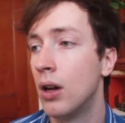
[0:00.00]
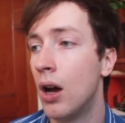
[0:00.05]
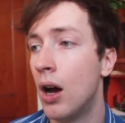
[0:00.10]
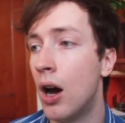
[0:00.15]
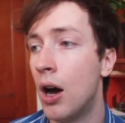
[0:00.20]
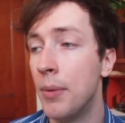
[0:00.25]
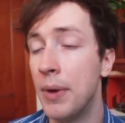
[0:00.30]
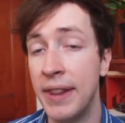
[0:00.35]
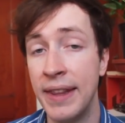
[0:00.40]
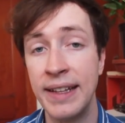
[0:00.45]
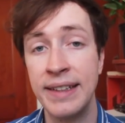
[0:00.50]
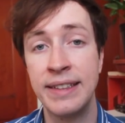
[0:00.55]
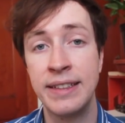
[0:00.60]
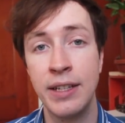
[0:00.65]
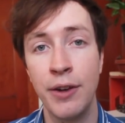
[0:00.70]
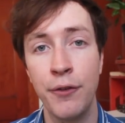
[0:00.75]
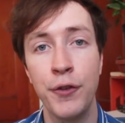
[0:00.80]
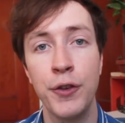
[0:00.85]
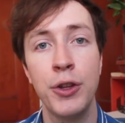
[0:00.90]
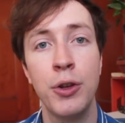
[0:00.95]
Um, and that's
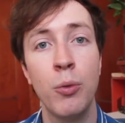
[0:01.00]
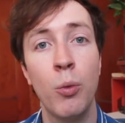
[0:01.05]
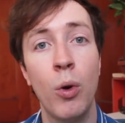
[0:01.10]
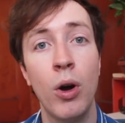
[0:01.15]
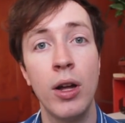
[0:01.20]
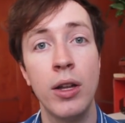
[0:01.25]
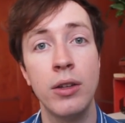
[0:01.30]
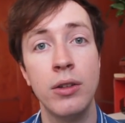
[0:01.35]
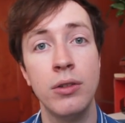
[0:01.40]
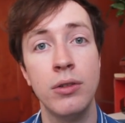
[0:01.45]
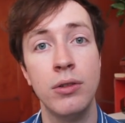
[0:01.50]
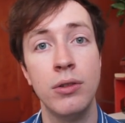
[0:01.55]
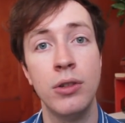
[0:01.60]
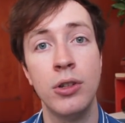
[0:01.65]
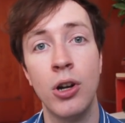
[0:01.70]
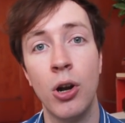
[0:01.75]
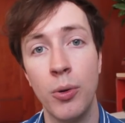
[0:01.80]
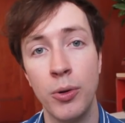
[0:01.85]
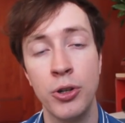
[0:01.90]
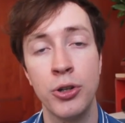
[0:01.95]
different than what
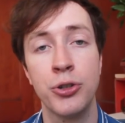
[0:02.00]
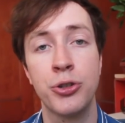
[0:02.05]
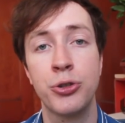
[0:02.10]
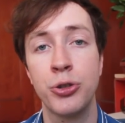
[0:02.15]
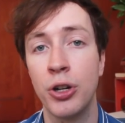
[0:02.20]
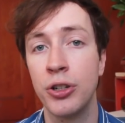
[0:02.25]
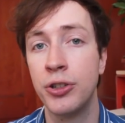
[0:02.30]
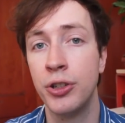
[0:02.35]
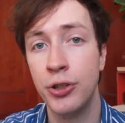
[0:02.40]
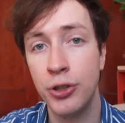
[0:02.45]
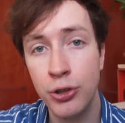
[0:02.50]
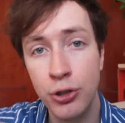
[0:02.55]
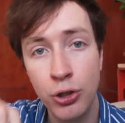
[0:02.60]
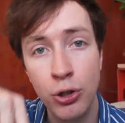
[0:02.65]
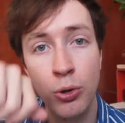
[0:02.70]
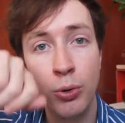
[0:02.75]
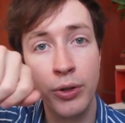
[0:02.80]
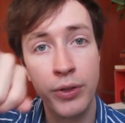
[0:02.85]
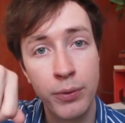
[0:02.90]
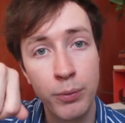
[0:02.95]
you know you're instructed to
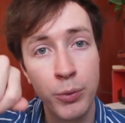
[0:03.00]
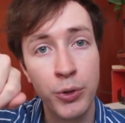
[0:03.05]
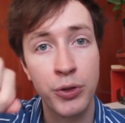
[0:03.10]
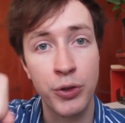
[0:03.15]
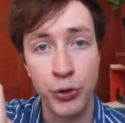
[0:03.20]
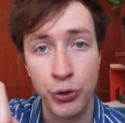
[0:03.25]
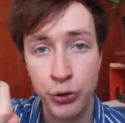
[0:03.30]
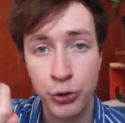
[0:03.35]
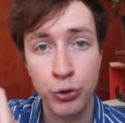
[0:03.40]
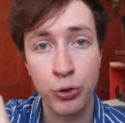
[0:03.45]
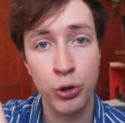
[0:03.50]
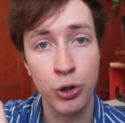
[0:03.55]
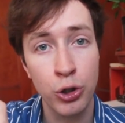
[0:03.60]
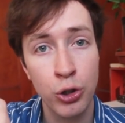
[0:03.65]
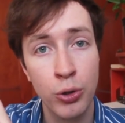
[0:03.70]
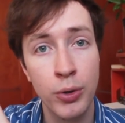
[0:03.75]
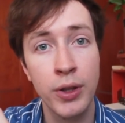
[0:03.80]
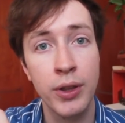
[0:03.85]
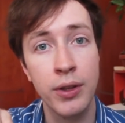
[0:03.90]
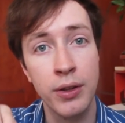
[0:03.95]
do with, with, the
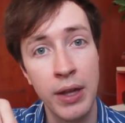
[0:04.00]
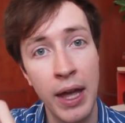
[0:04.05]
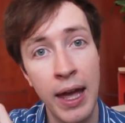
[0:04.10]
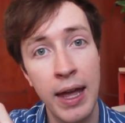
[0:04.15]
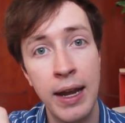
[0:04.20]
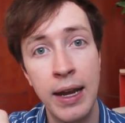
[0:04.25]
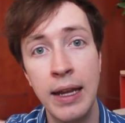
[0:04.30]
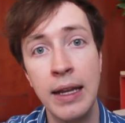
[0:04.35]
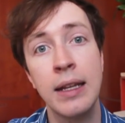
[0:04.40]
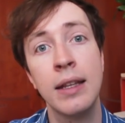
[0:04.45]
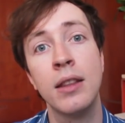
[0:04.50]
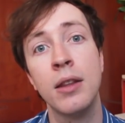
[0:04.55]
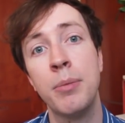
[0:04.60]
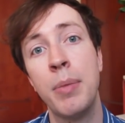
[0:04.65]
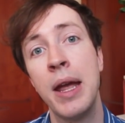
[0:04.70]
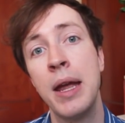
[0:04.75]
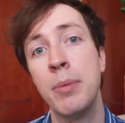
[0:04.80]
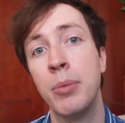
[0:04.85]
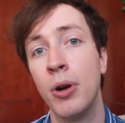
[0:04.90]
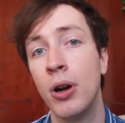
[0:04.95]
screw and the headache and the
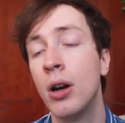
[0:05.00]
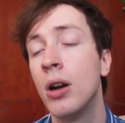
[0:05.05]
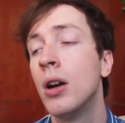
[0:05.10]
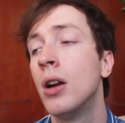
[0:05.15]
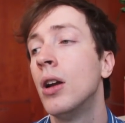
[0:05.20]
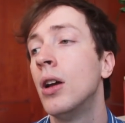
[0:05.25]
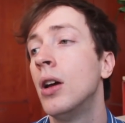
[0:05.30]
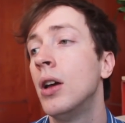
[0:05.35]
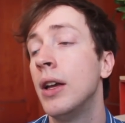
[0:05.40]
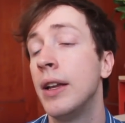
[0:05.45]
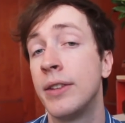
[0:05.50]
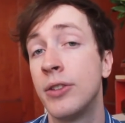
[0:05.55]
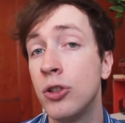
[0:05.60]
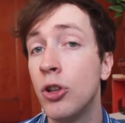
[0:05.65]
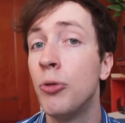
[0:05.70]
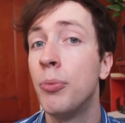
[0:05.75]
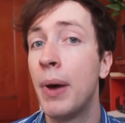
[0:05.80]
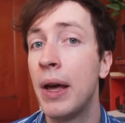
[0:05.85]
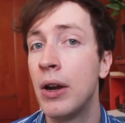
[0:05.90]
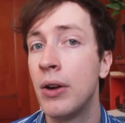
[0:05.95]
paper. It's a
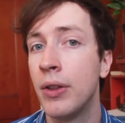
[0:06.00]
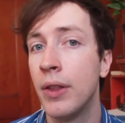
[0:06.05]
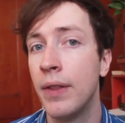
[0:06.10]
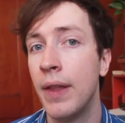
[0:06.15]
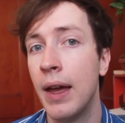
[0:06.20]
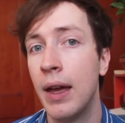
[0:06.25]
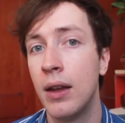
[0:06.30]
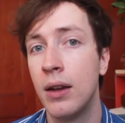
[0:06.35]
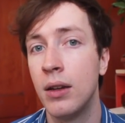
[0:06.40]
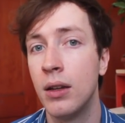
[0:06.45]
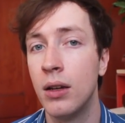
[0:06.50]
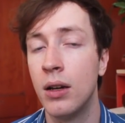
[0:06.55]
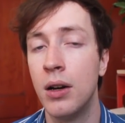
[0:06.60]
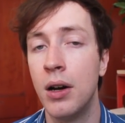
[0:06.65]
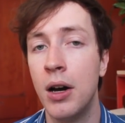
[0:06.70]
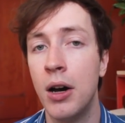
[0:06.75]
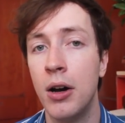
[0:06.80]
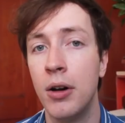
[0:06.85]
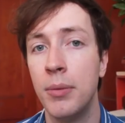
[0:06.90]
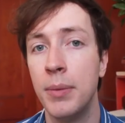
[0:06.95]
little better than that.
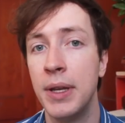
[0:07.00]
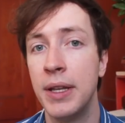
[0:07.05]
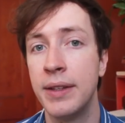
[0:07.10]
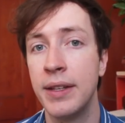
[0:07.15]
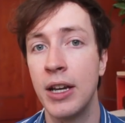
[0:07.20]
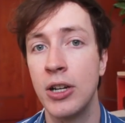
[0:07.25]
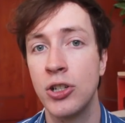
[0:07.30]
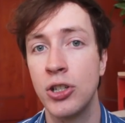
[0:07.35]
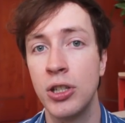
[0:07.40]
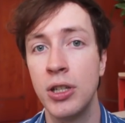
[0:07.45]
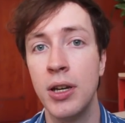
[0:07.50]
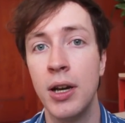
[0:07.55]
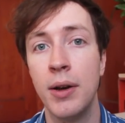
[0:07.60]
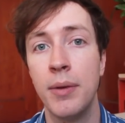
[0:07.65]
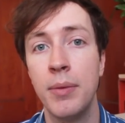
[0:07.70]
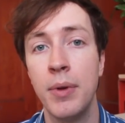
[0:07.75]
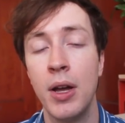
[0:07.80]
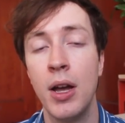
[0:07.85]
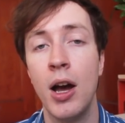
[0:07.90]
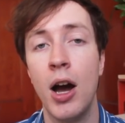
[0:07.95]
Um, it's actually
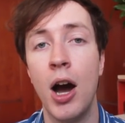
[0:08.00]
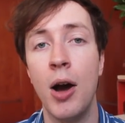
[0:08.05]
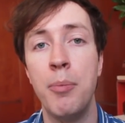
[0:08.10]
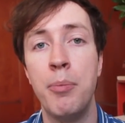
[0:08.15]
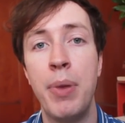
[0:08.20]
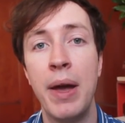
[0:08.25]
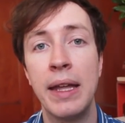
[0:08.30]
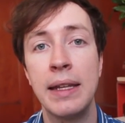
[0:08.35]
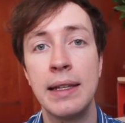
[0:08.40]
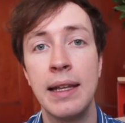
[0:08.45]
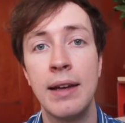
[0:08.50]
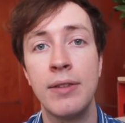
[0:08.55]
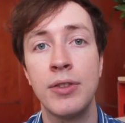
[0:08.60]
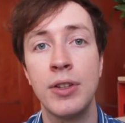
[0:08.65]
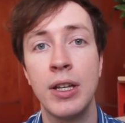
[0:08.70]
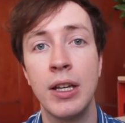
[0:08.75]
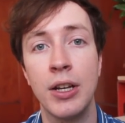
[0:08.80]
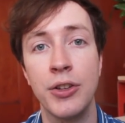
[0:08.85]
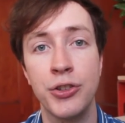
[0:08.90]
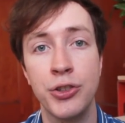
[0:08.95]
a, a bed
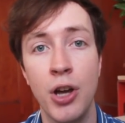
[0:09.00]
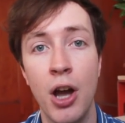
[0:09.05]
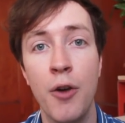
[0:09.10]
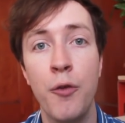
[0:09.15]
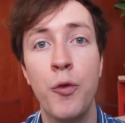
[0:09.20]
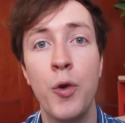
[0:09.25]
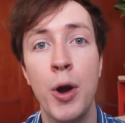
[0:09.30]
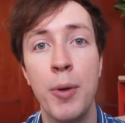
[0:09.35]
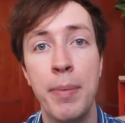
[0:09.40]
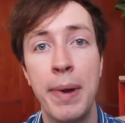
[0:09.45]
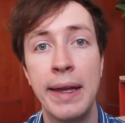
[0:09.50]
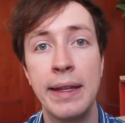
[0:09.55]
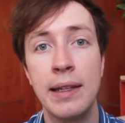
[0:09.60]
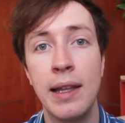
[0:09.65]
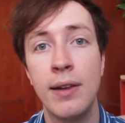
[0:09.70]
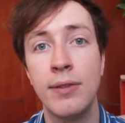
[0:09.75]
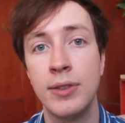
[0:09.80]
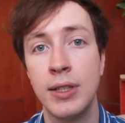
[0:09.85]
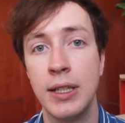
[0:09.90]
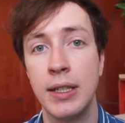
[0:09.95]
leveling, a software bed
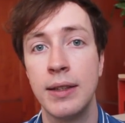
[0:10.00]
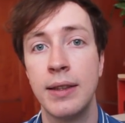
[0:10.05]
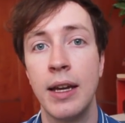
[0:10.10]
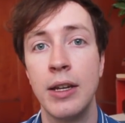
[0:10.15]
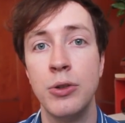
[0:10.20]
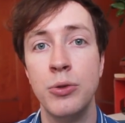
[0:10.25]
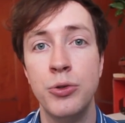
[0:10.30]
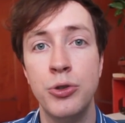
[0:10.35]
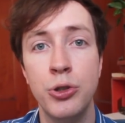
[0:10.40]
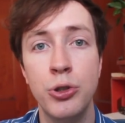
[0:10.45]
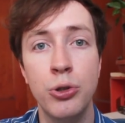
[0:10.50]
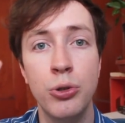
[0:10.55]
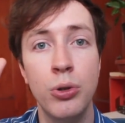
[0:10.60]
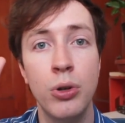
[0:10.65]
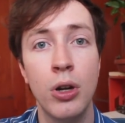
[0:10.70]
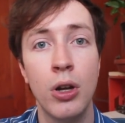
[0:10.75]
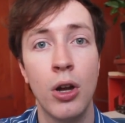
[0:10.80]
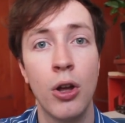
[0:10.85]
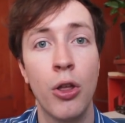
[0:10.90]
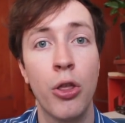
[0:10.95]
leveling that you
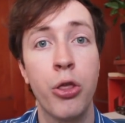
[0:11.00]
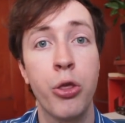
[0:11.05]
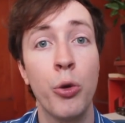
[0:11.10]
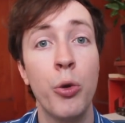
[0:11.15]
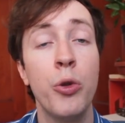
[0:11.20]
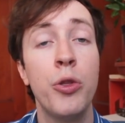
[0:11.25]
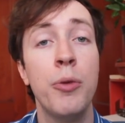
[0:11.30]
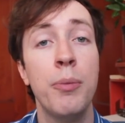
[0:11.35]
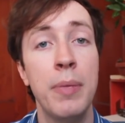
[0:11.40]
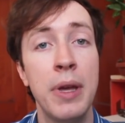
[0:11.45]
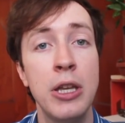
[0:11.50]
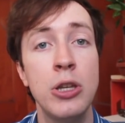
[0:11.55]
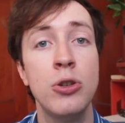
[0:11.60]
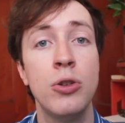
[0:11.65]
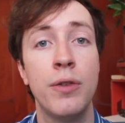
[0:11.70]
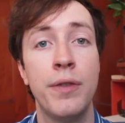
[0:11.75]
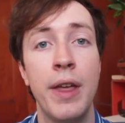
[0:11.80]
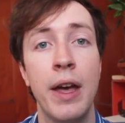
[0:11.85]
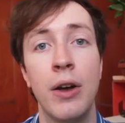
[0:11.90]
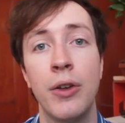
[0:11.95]
do through the
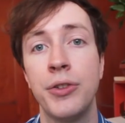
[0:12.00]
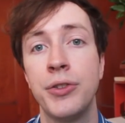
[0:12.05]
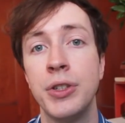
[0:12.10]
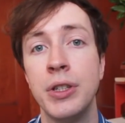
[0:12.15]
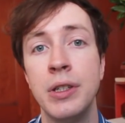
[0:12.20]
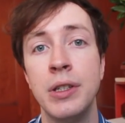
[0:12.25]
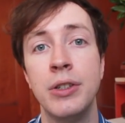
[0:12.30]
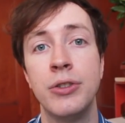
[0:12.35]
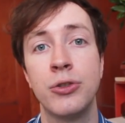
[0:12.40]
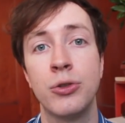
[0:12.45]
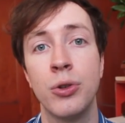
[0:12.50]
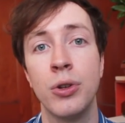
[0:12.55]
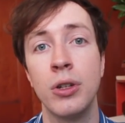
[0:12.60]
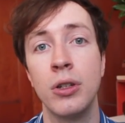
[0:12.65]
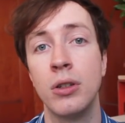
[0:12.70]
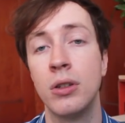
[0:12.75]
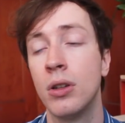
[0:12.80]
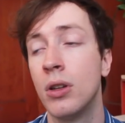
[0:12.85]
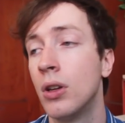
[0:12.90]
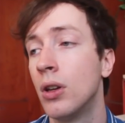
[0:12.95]
menu of the LCD screen.